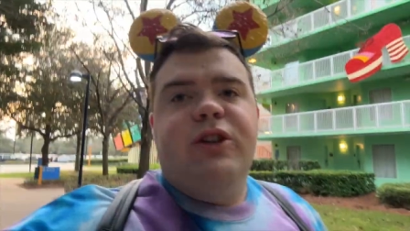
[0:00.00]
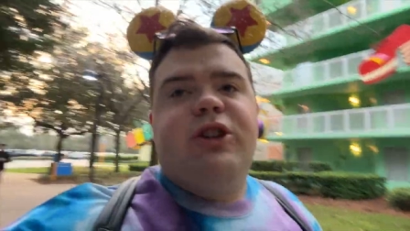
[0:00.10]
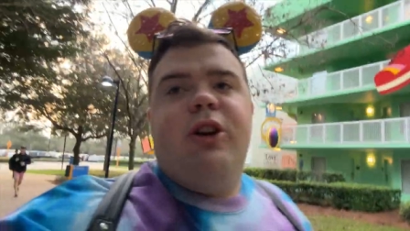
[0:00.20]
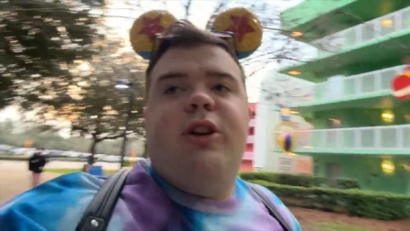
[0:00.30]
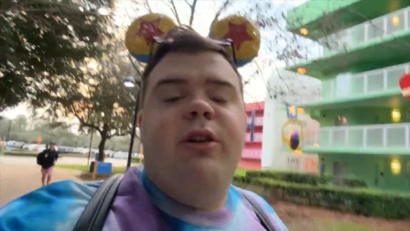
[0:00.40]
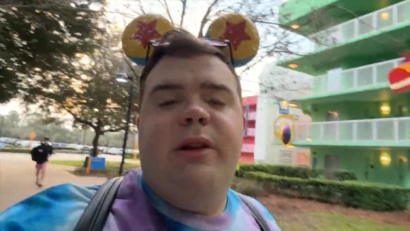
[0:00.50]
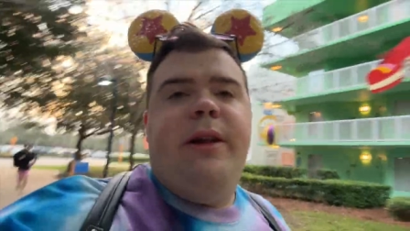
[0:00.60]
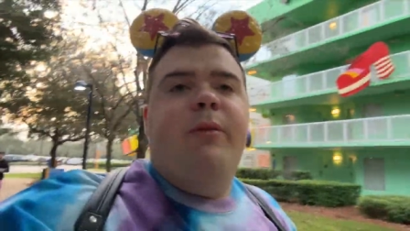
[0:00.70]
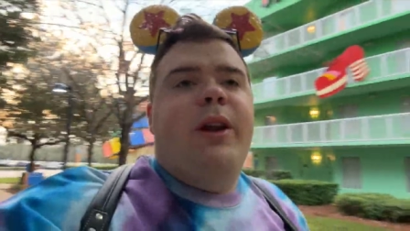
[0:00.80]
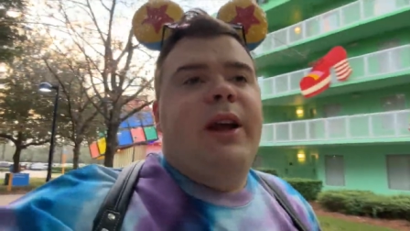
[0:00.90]
shirt. You'll
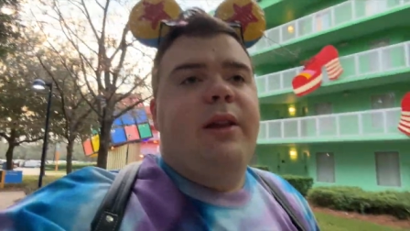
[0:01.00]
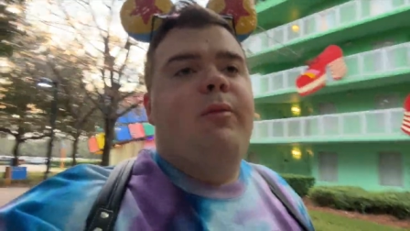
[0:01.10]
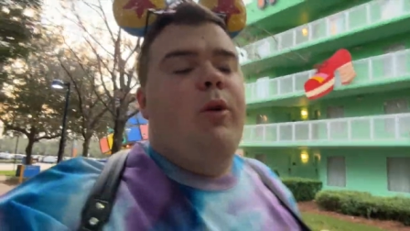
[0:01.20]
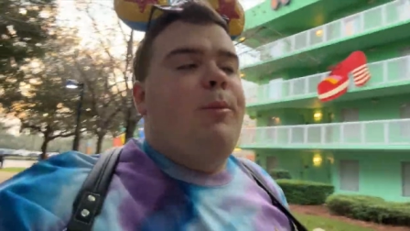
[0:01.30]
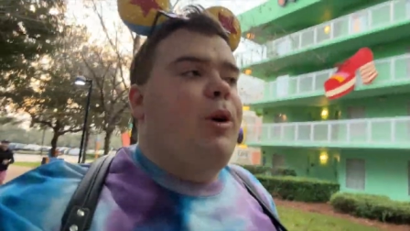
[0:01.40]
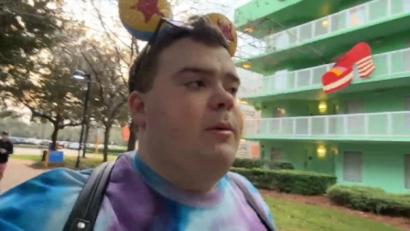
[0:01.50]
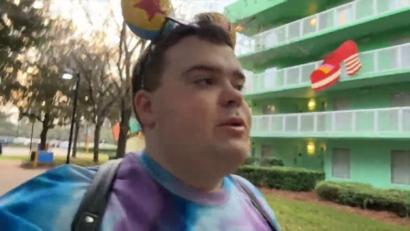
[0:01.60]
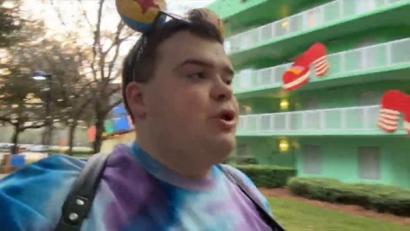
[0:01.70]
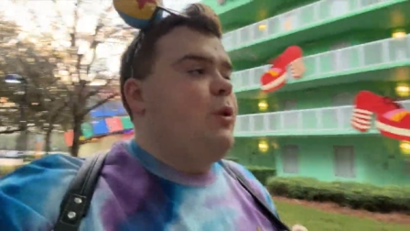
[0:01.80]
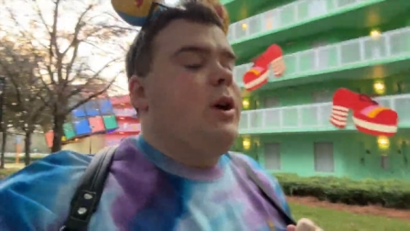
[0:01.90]
see when it gets warmer, I'm
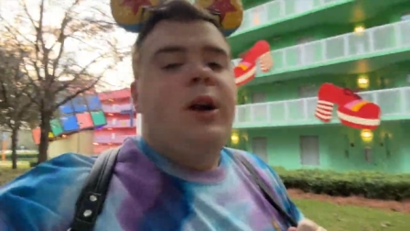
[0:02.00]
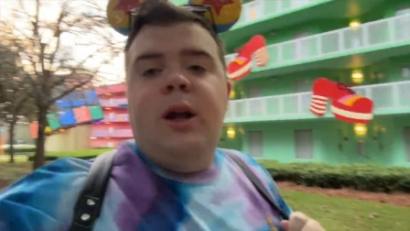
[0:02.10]
sure.